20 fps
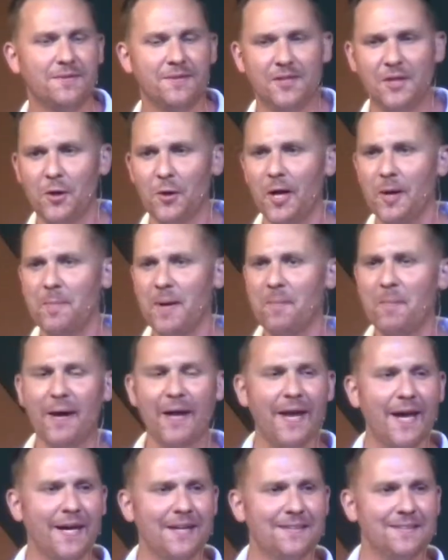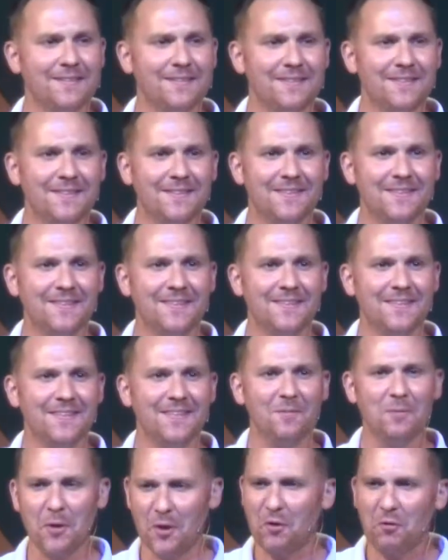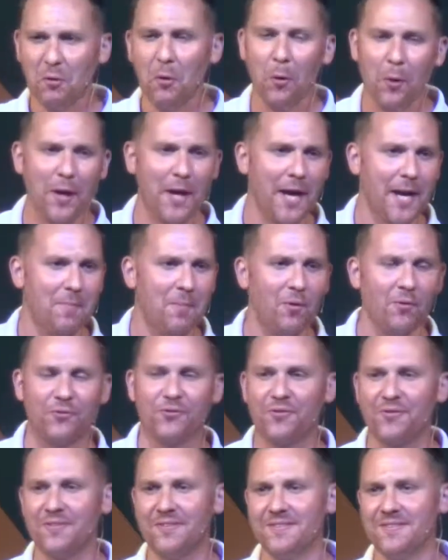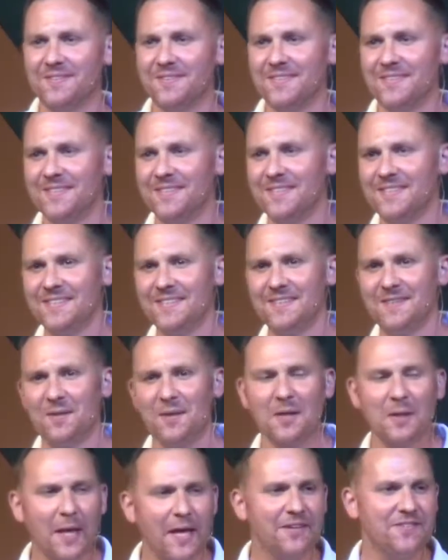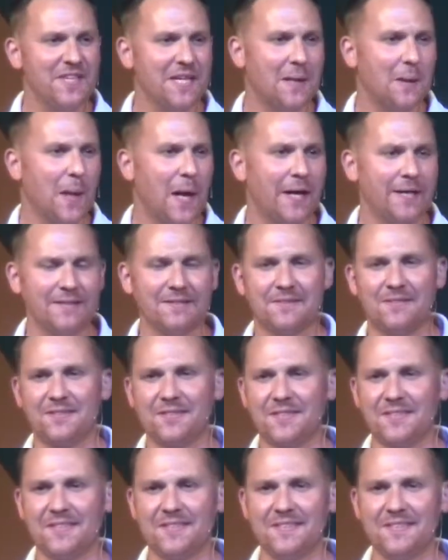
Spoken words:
You know what I mean by that? We're cruel animals, lazy gluttons,